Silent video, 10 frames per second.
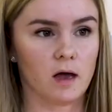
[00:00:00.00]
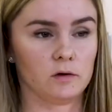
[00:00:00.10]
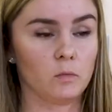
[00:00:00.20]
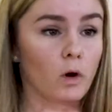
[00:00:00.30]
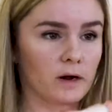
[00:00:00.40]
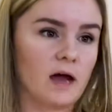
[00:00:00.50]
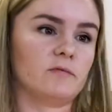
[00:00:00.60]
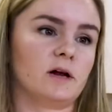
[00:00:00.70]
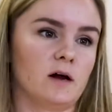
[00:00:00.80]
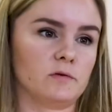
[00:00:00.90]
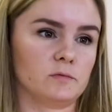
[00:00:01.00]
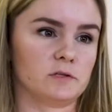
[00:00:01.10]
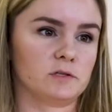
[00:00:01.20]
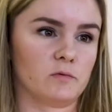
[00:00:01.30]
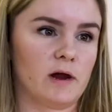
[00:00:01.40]
You want to have it covered with
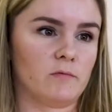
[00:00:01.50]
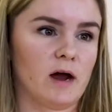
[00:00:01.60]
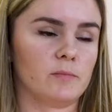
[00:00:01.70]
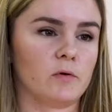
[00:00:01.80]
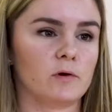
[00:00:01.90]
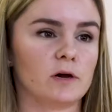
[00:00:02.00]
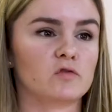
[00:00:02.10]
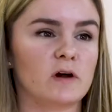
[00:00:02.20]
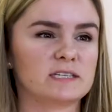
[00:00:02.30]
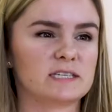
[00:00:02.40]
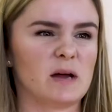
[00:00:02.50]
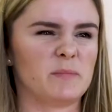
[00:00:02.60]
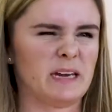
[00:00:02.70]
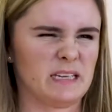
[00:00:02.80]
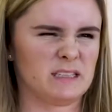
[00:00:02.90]
saran wrap or it crusts up
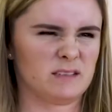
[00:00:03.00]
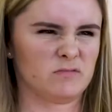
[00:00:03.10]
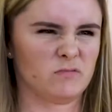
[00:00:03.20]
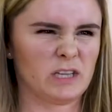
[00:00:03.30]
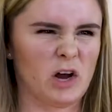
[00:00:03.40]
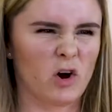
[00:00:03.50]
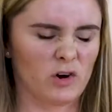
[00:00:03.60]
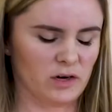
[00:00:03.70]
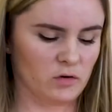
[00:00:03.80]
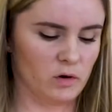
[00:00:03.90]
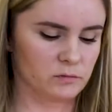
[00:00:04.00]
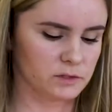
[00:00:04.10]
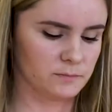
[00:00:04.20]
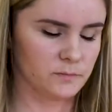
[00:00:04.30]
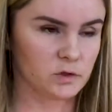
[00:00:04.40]
and gets really hard and
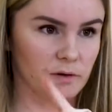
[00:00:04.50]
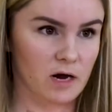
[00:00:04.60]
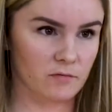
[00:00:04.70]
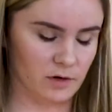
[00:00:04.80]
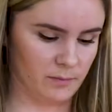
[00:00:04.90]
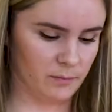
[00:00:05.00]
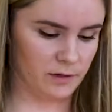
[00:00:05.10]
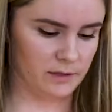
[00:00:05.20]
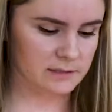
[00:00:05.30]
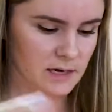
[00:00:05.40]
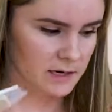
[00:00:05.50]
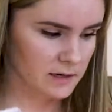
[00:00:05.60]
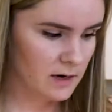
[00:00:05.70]
gross. So we covered it and put it aside.